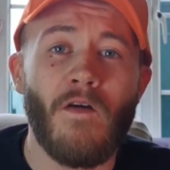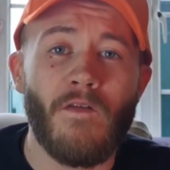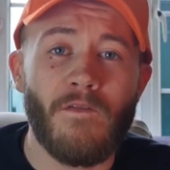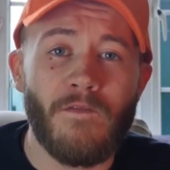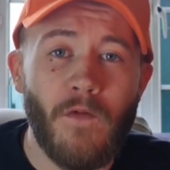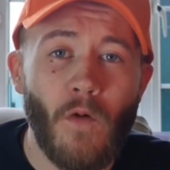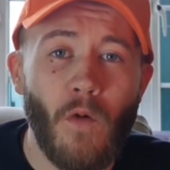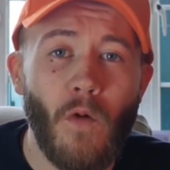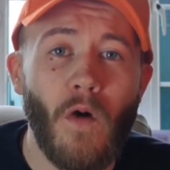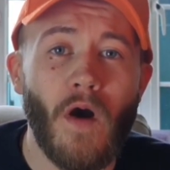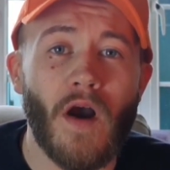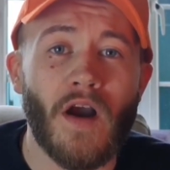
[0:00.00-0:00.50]

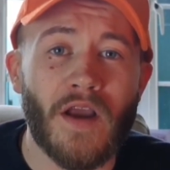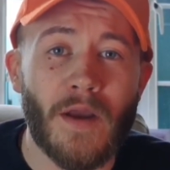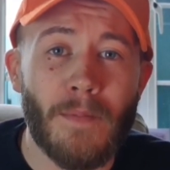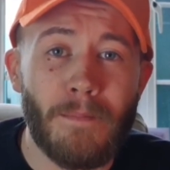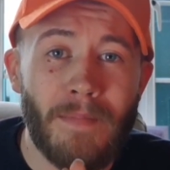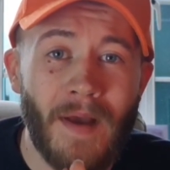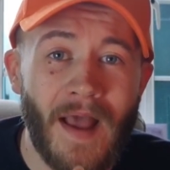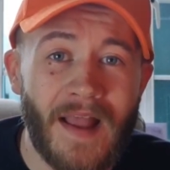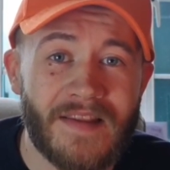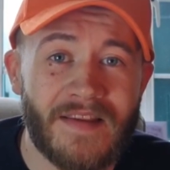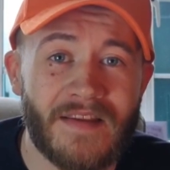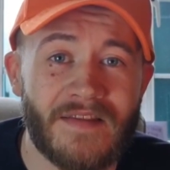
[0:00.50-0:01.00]
for a
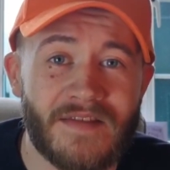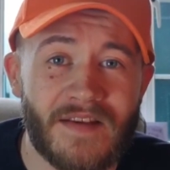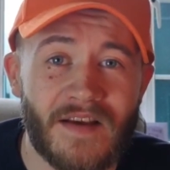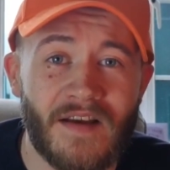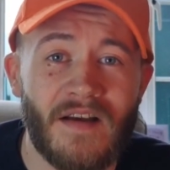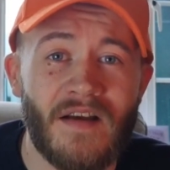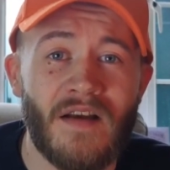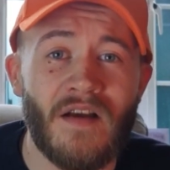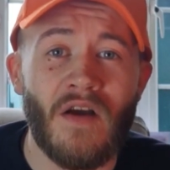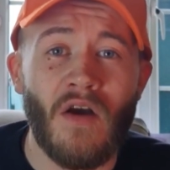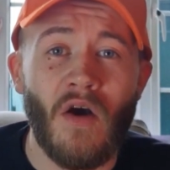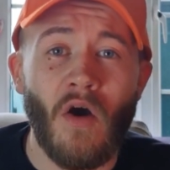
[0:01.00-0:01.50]

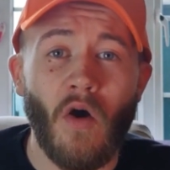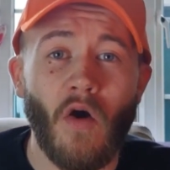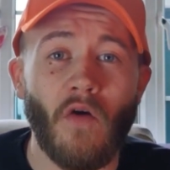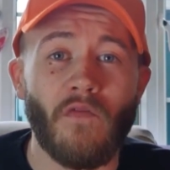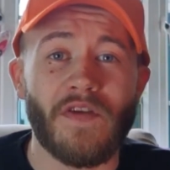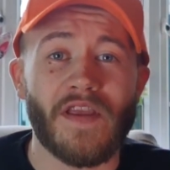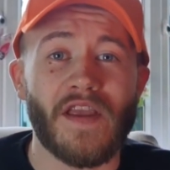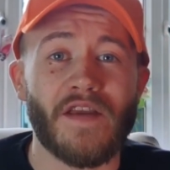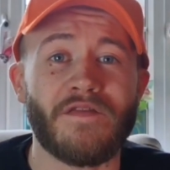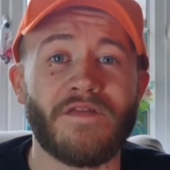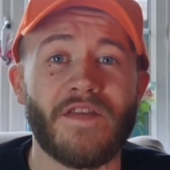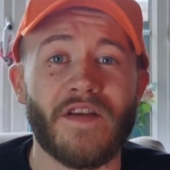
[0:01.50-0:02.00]
competitor of
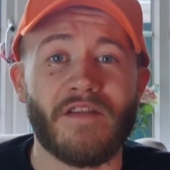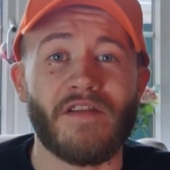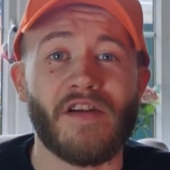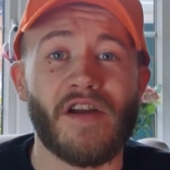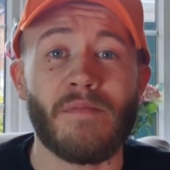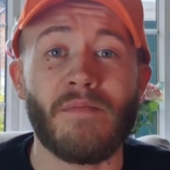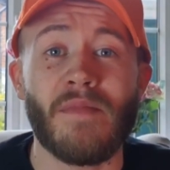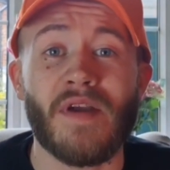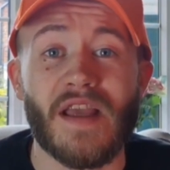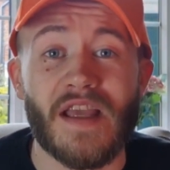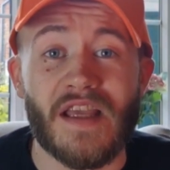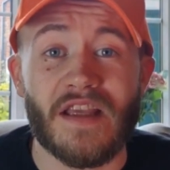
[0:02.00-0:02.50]
the
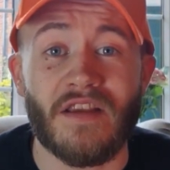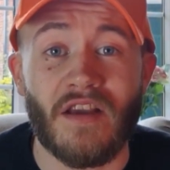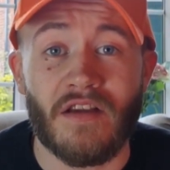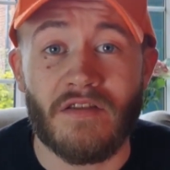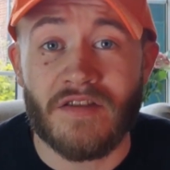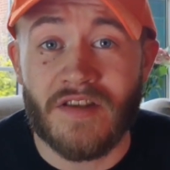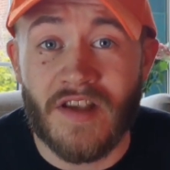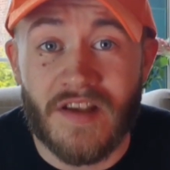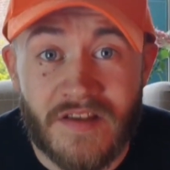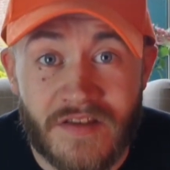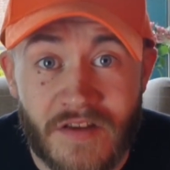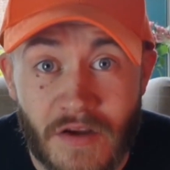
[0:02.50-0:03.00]
Ethereum
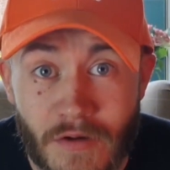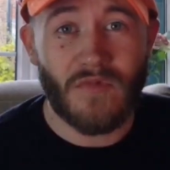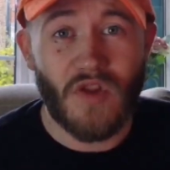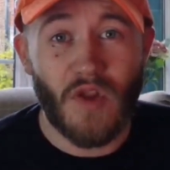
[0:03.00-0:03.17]
ecosystem.